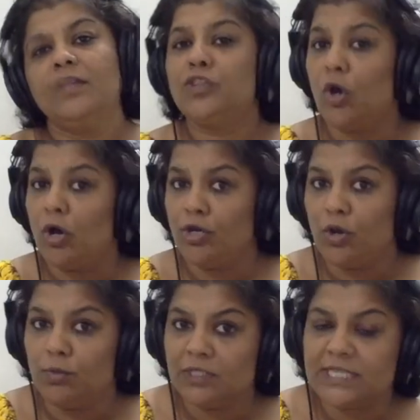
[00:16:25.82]

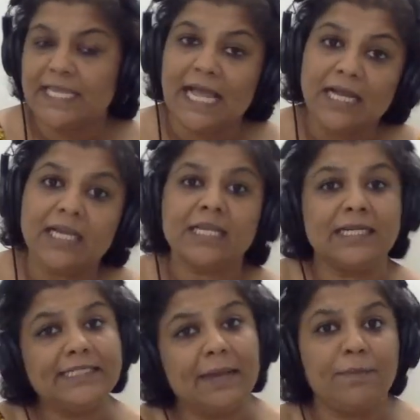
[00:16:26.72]
Thoreau was a younger
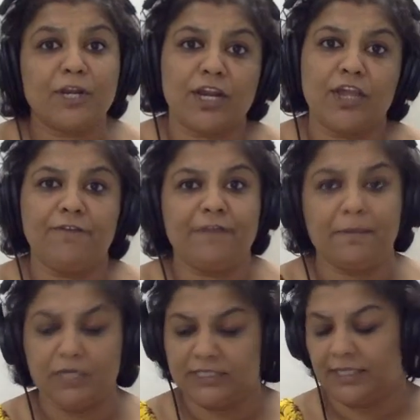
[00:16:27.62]
contemporary of
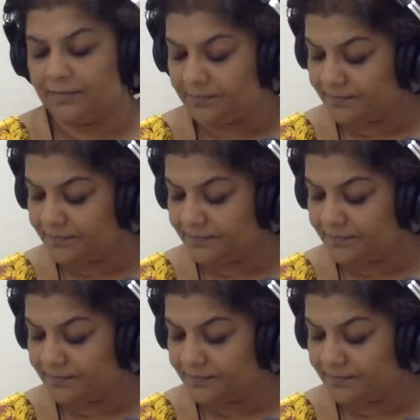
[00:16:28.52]
Emerson.